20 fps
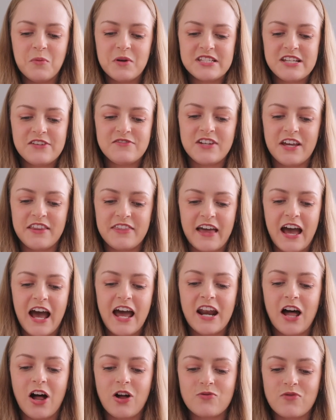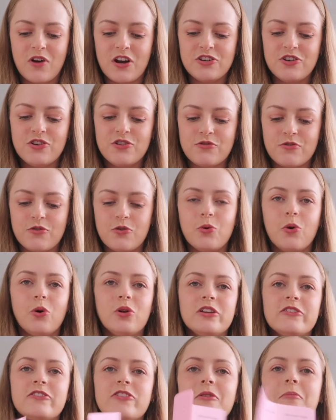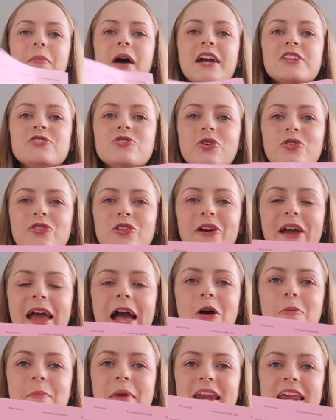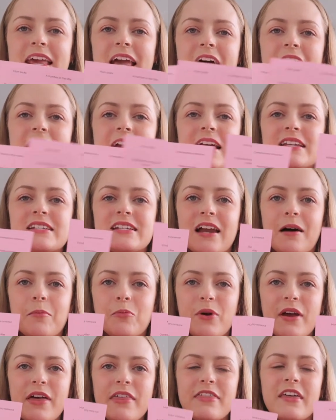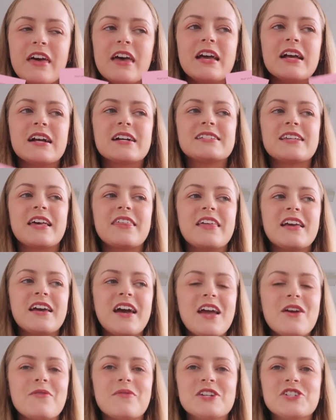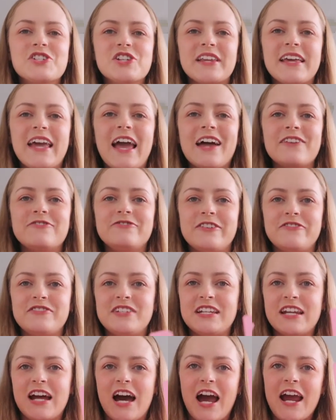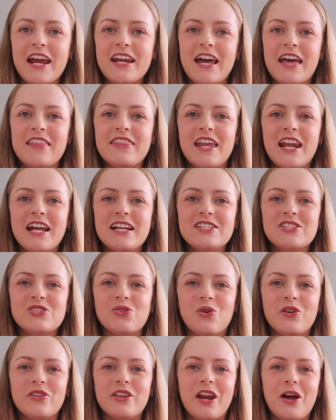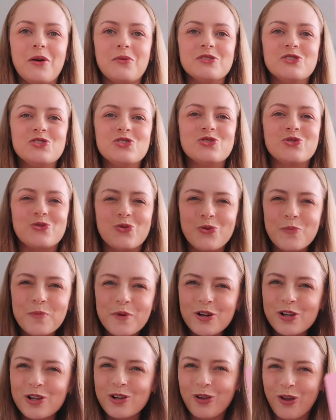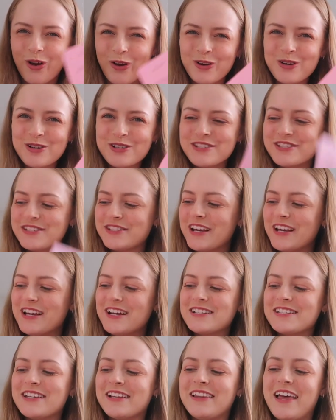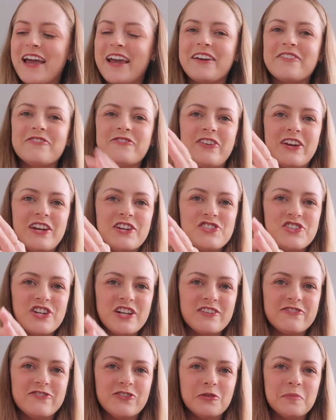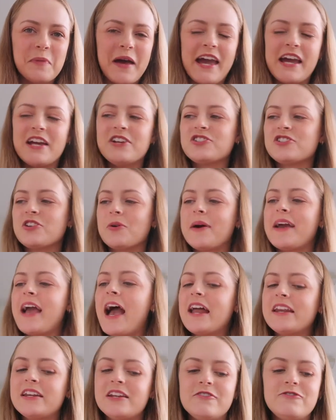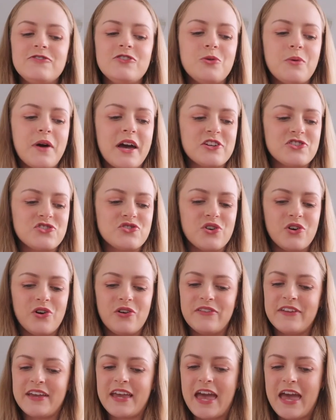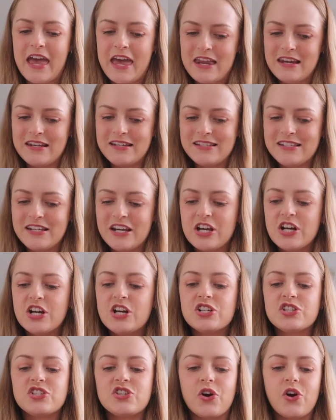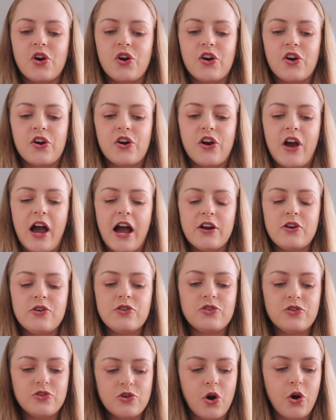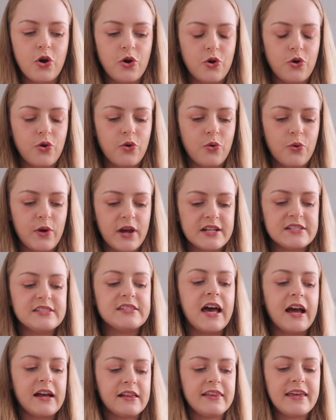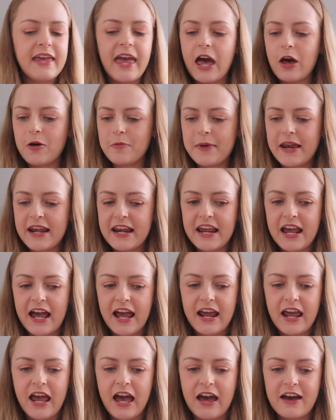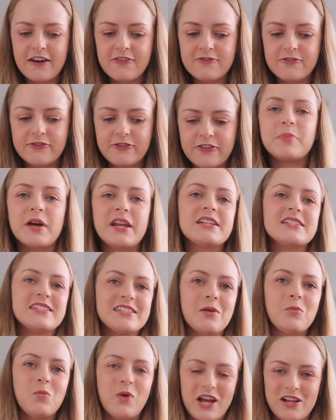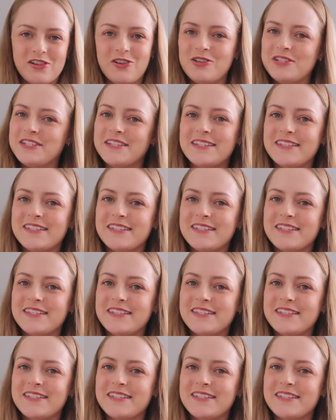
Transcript: once I've done that, I'll run you through all of them. I don't know how many I ended up with because I think I originally had 59 and then I saw that I was super close to like finishing a full page. So I added a few extra on the end. So I don't know exactly how many I have, but it's somewhere close to